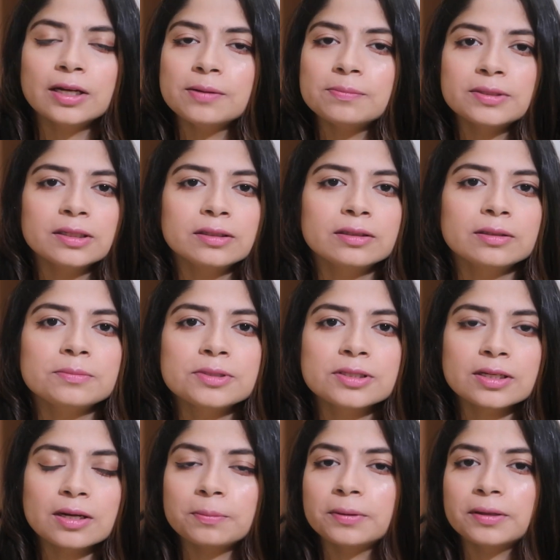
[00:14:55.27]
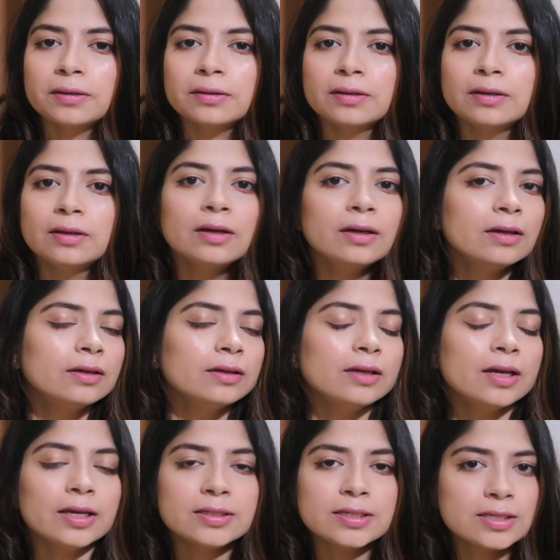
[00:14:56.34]
I'm done, I'm stopping.
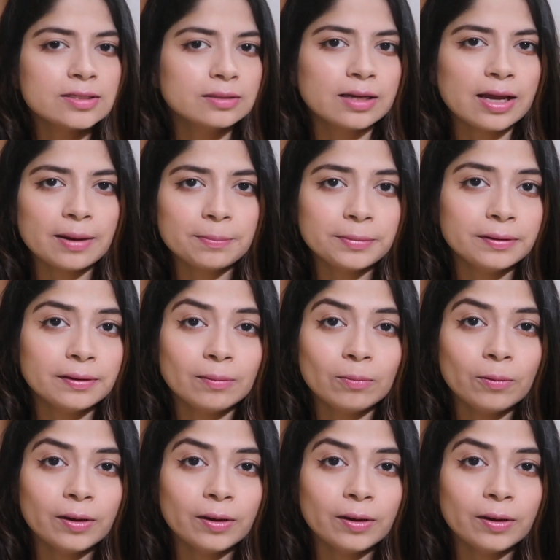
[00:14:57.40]
It doesn't happen that